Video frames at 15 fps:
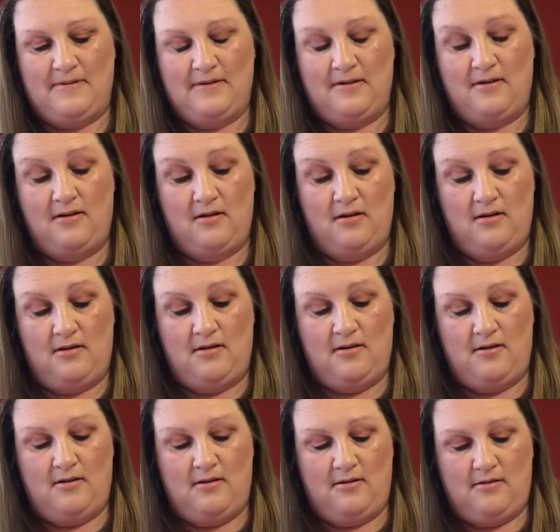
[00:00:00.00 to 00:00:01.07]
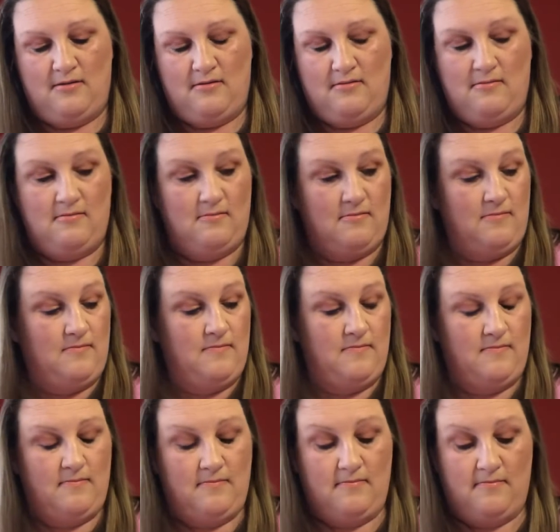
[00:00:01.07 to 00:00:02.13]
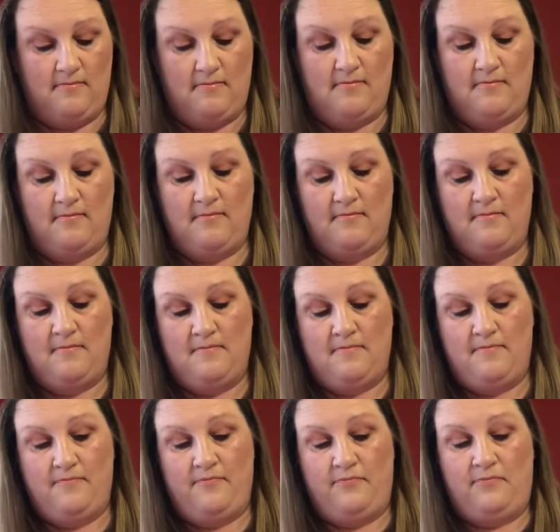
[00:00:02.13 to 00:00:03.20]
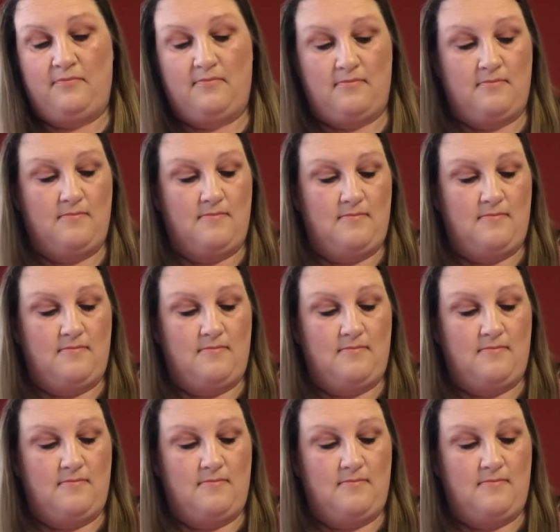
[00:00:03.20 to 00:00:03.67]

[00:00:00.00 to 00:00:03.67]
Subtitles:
(no one is talking)